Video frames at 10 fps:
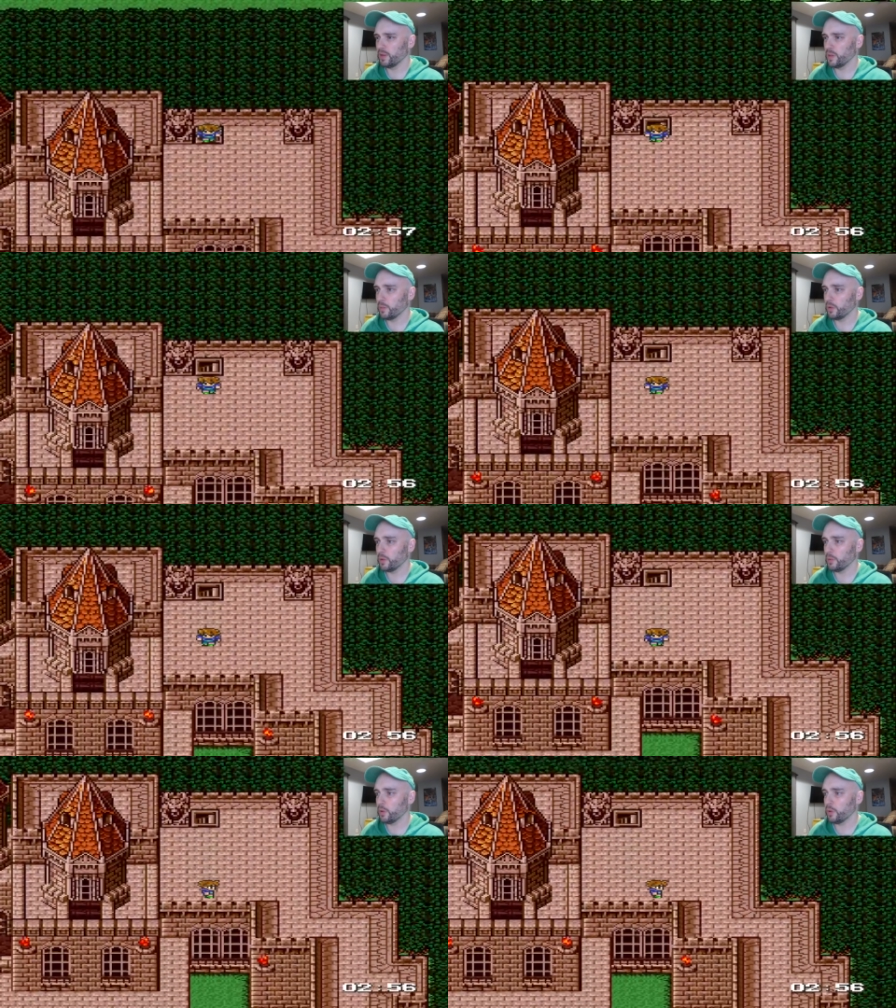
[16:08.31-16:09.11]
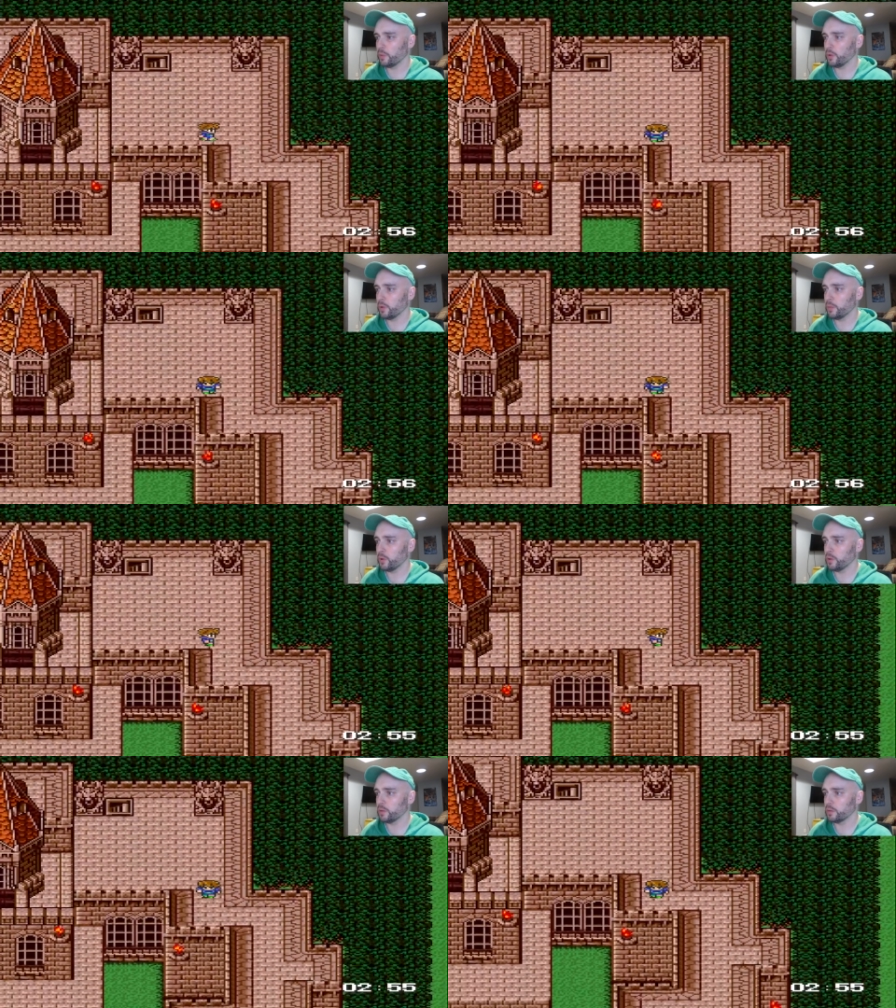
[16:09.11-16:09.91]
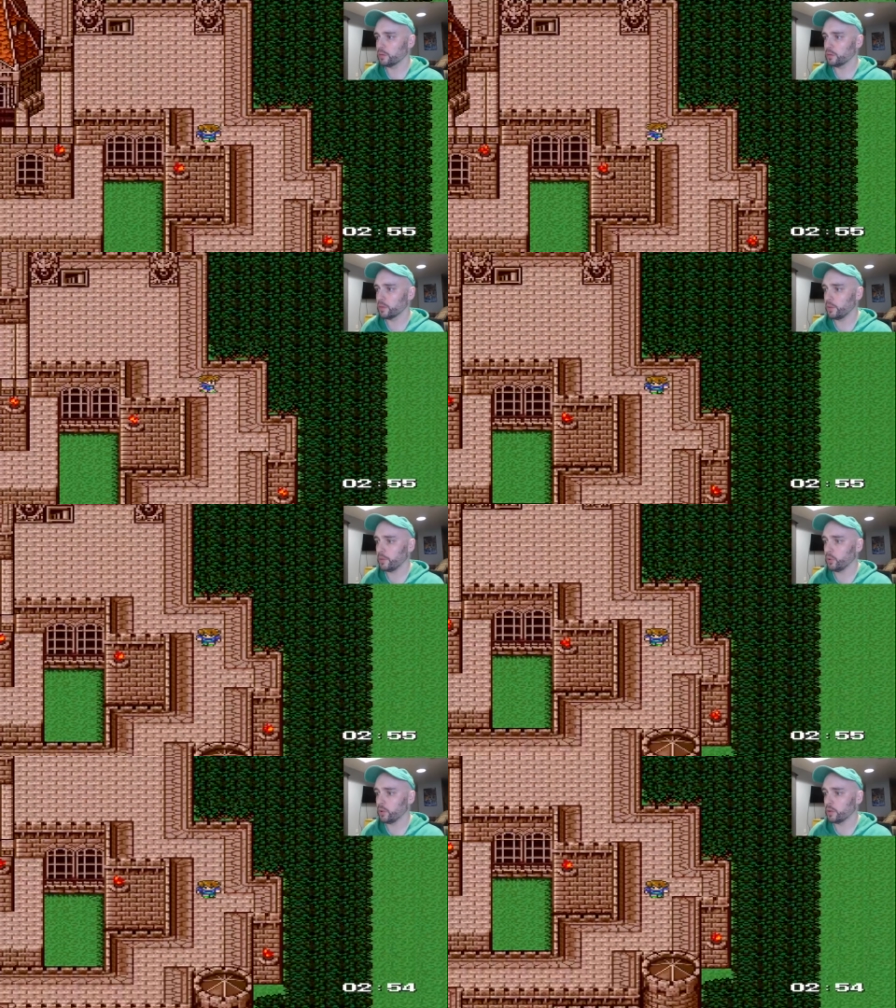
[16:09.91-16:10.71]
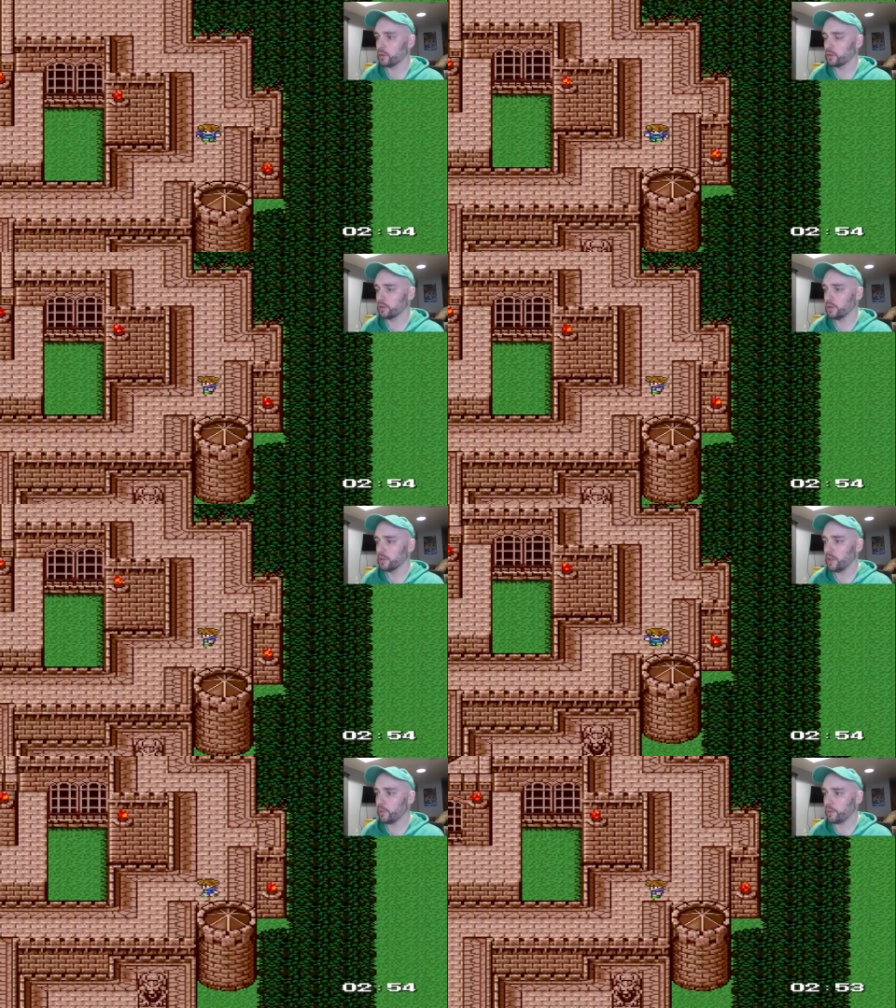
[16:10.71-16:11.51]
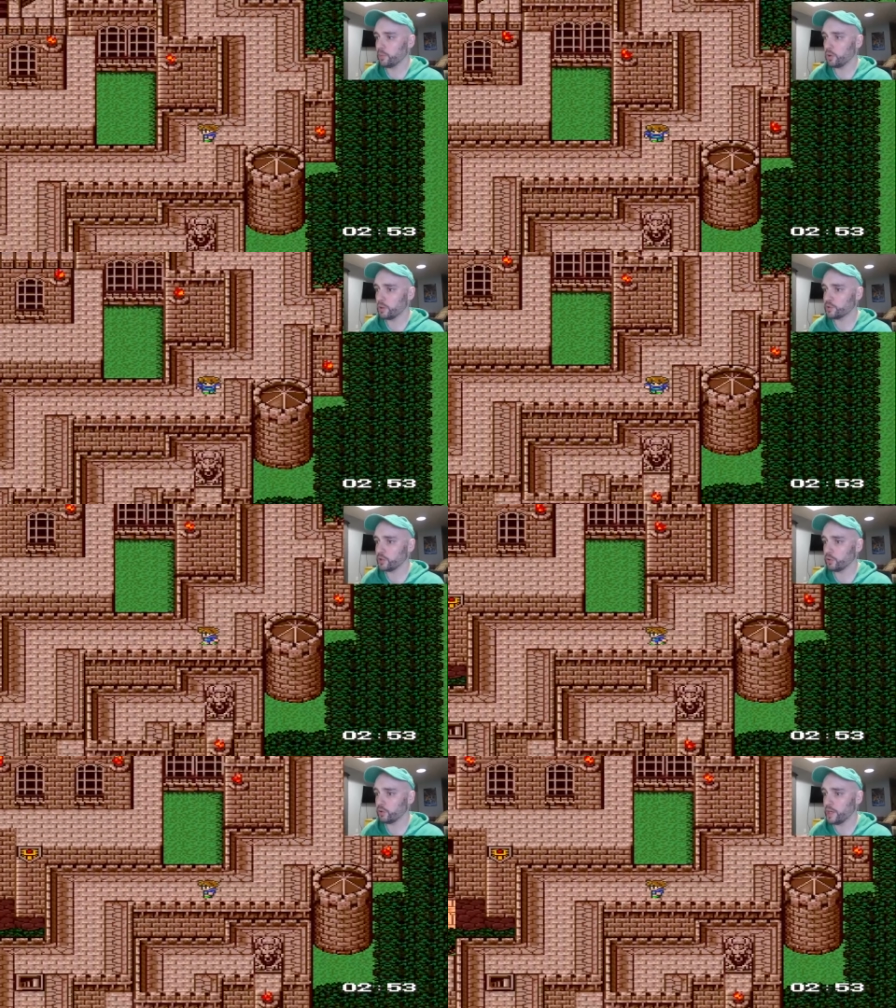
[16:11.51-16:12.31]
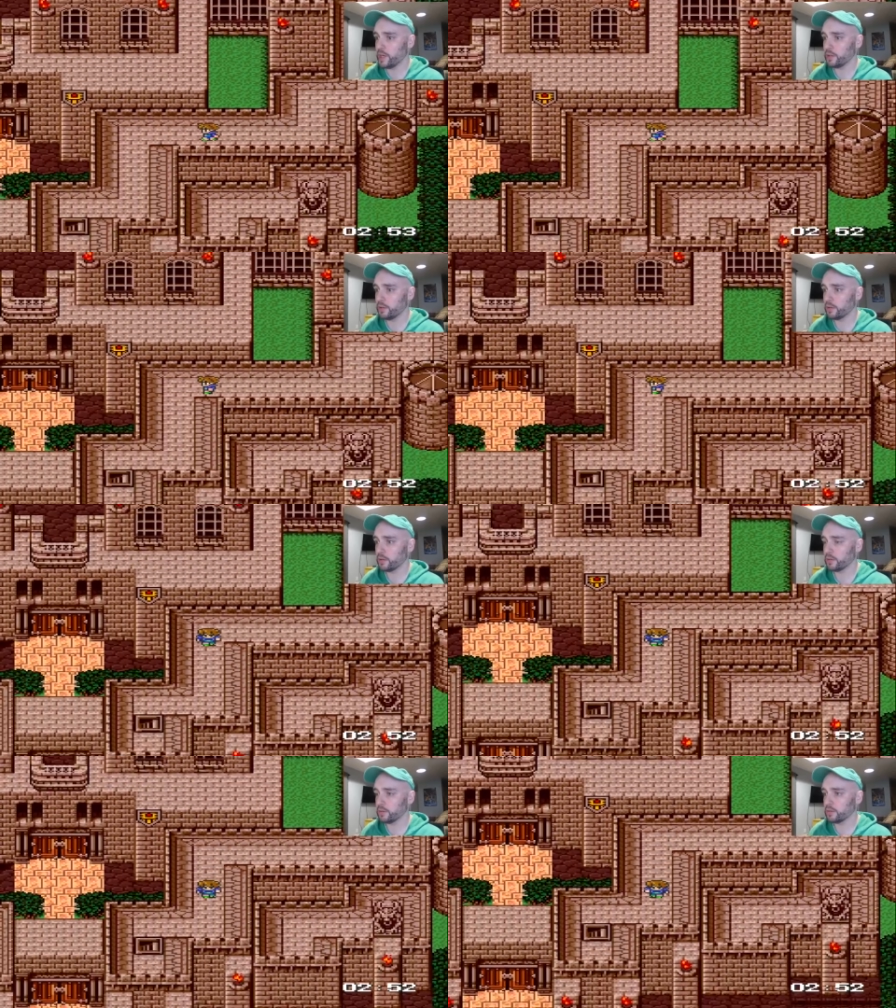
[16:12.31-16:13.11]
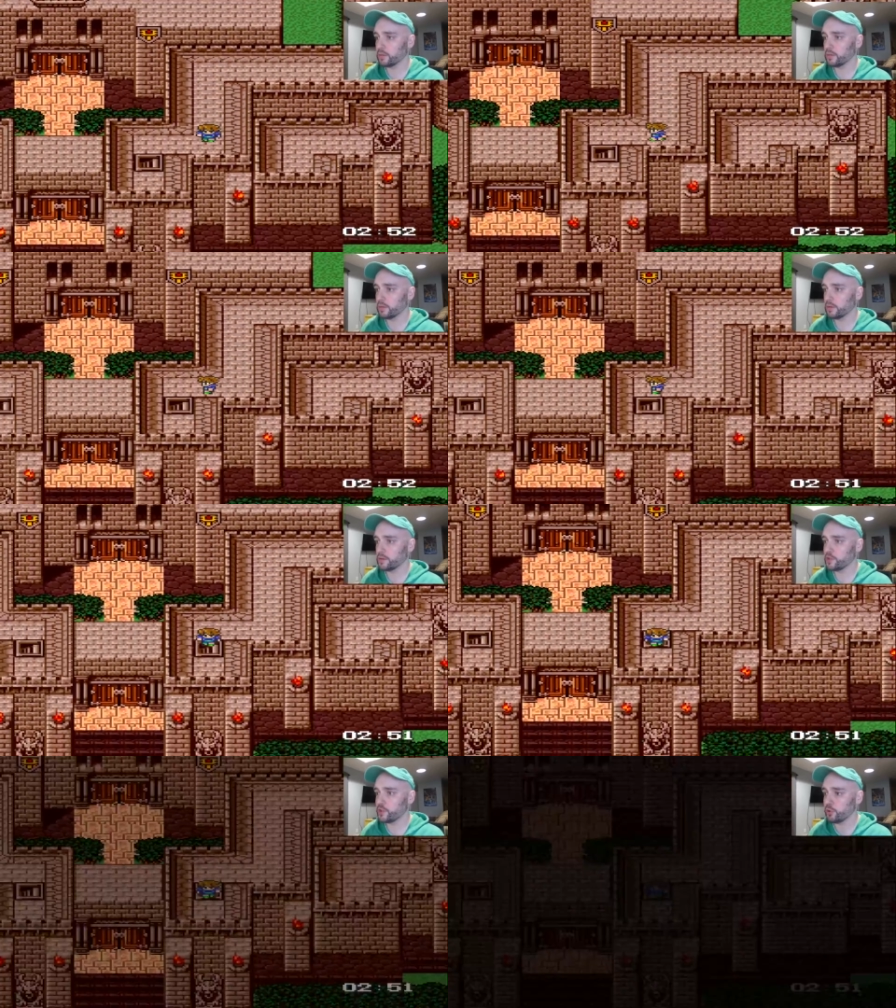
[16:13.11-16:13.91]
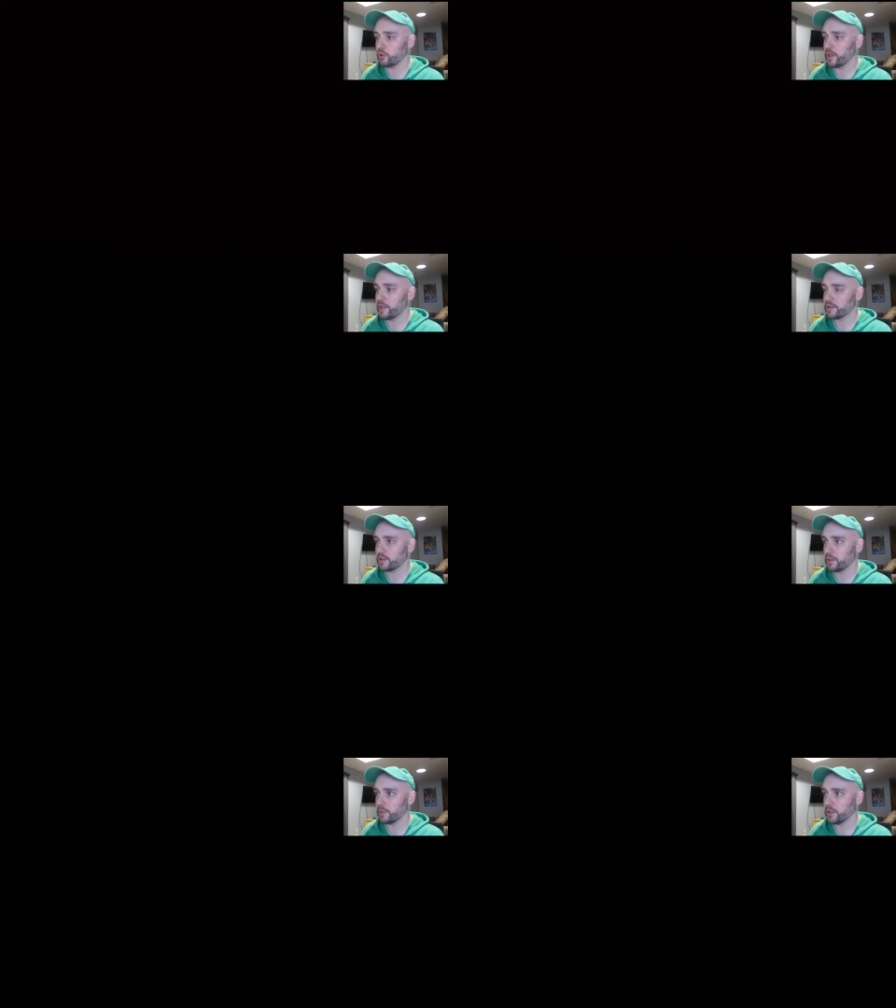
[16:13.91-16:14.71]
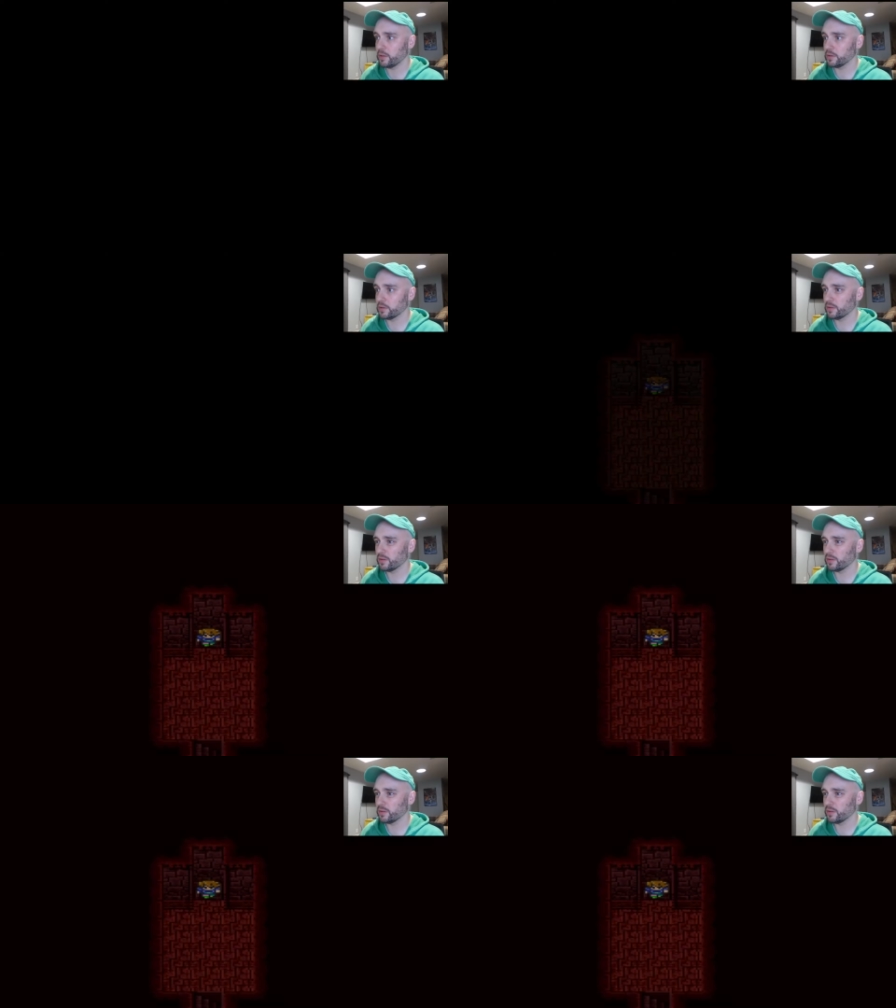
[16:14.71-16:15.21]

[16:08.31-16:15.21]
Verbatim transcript: Any more, any more, any more, any more? I want more! I want more! I'm so greedy! So greedy, it's gonna get me killed.